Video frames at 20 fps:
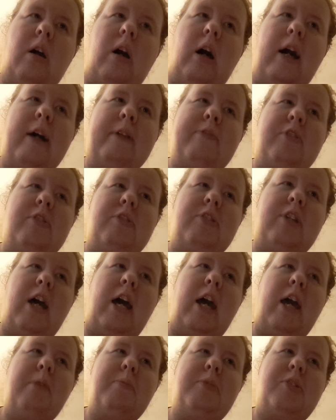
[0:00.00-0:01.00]

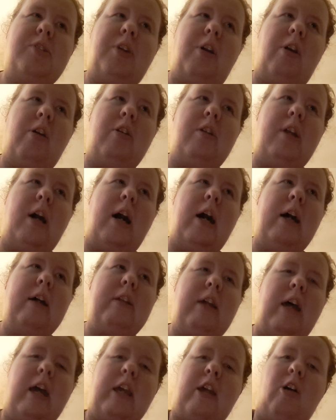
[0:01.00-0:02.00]
oftentimes there are not
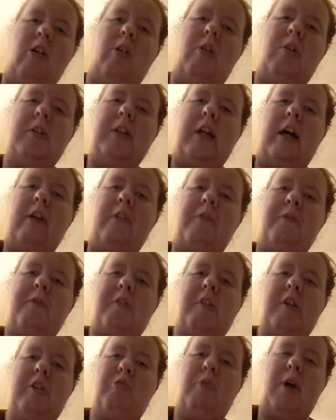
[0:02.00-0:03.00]
like a whole lot of
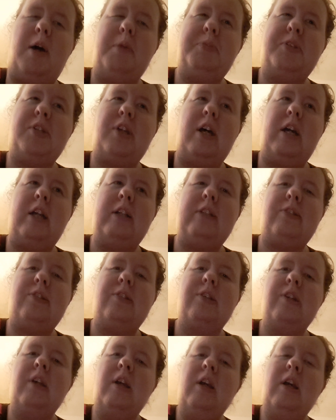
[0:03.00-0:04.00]
free
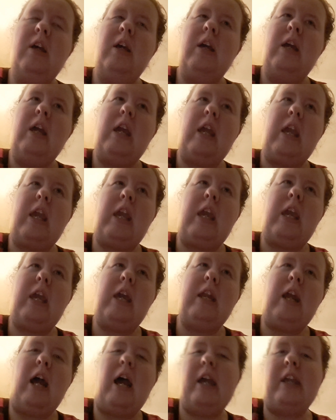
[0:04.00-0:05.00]
websites.
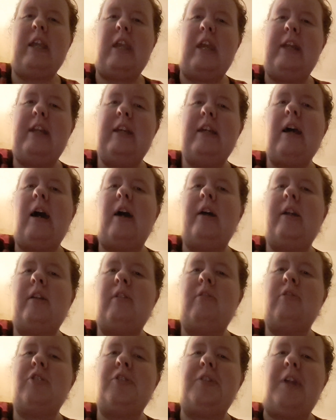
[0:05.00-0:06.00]
And I get it. I
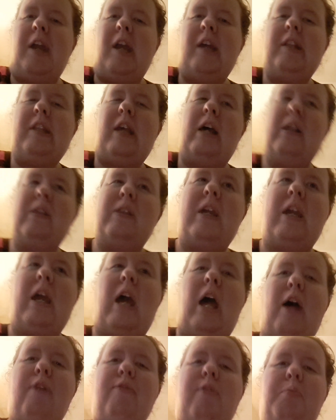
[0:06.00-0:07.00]
understand that they
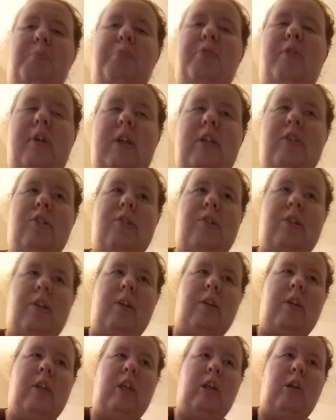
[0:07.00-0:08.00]
have employees
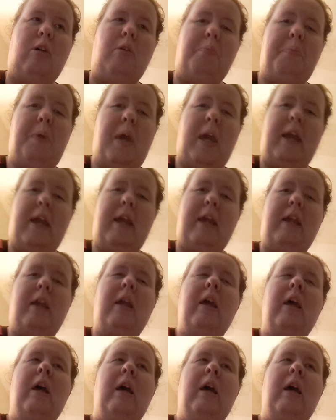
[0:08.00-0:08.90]
to, you know, pay.